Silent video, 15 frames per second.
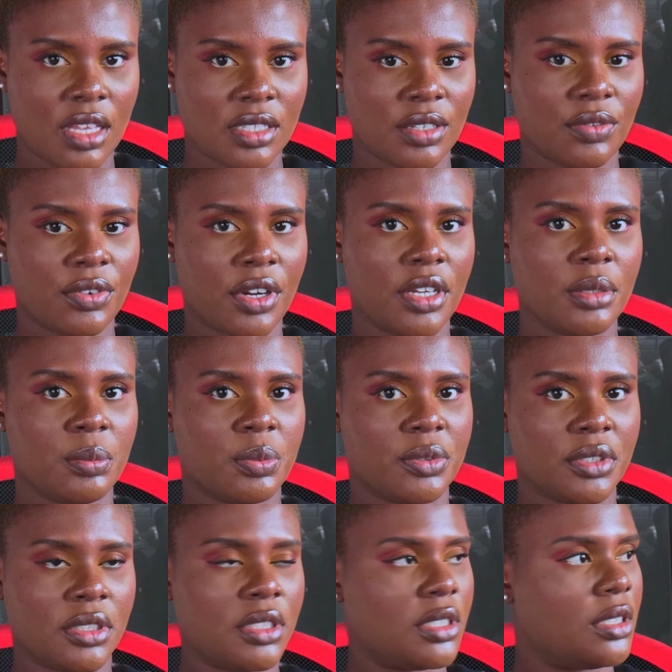it's a very
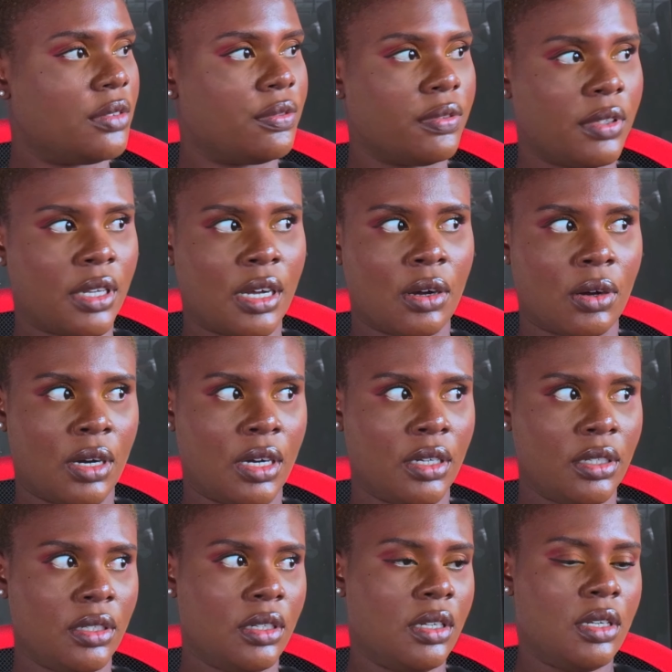pretty
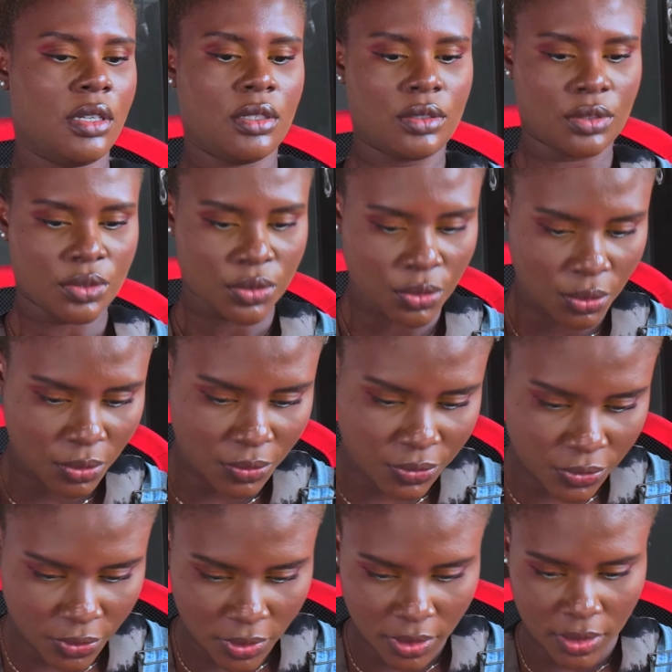flower. So
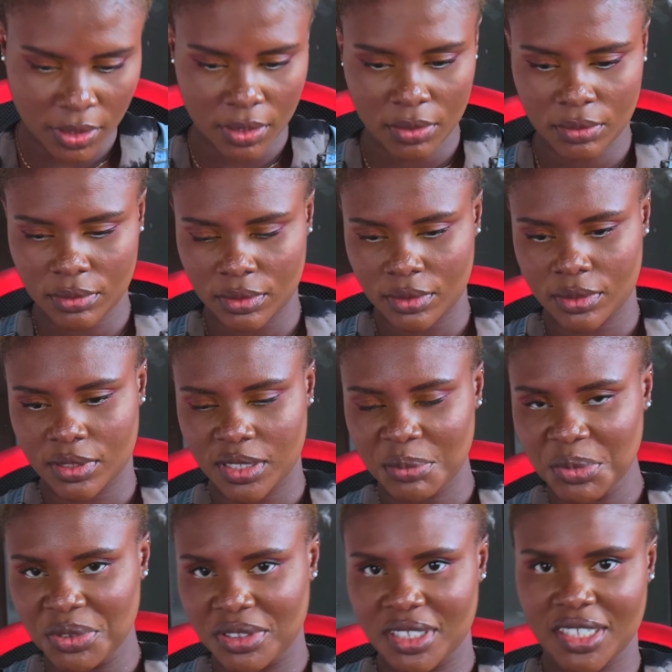for now,
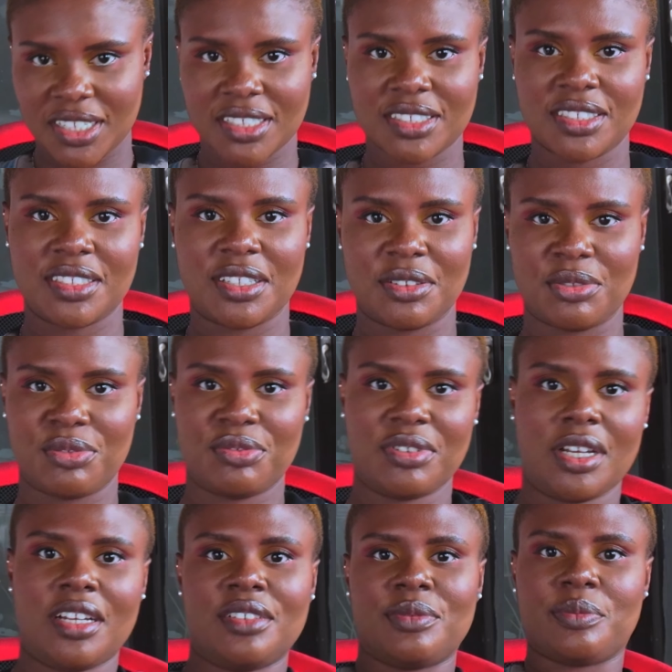let me relax
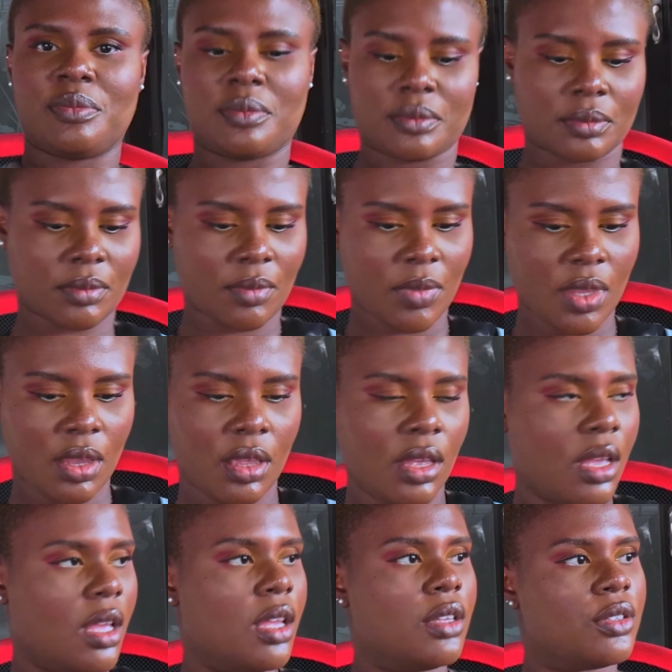this.
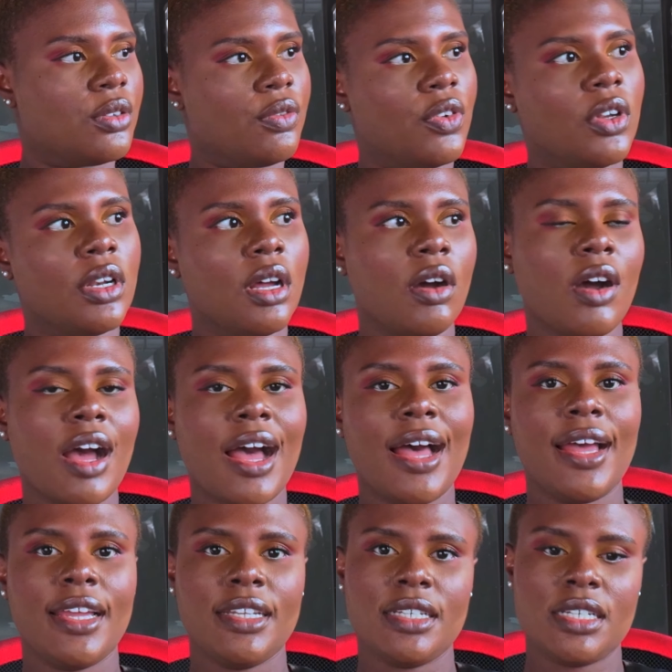So for now,
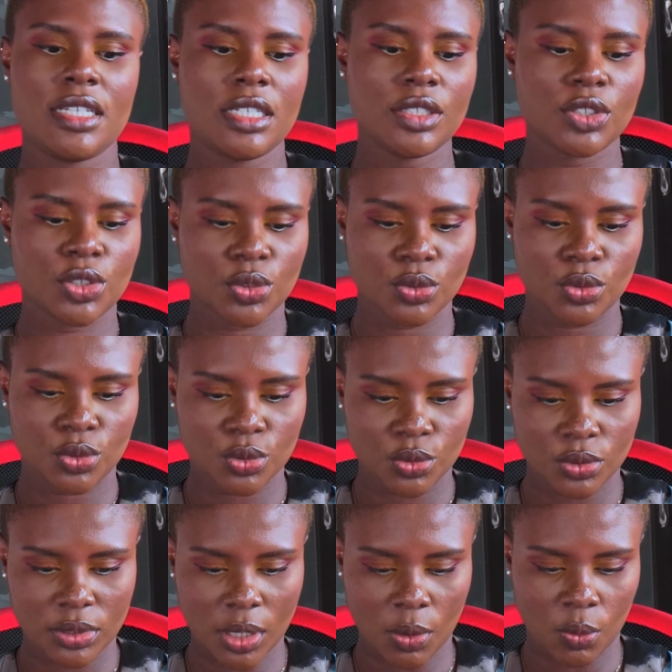I need to
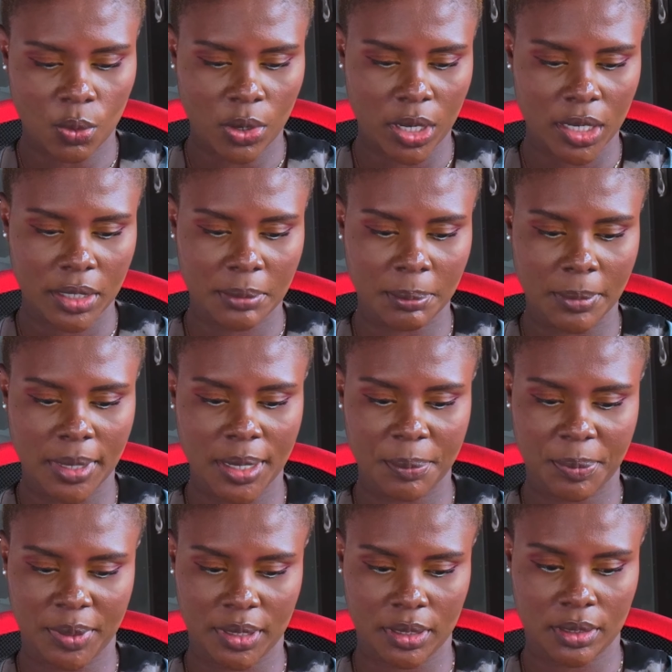do the word
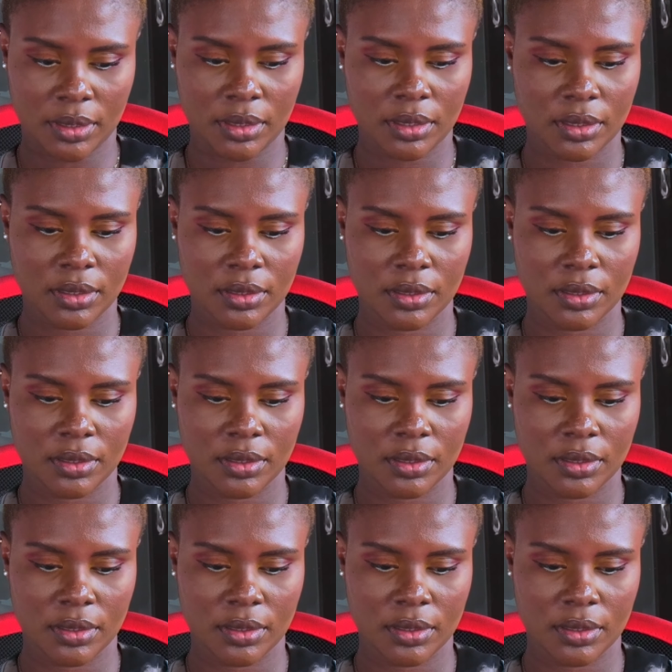mapping.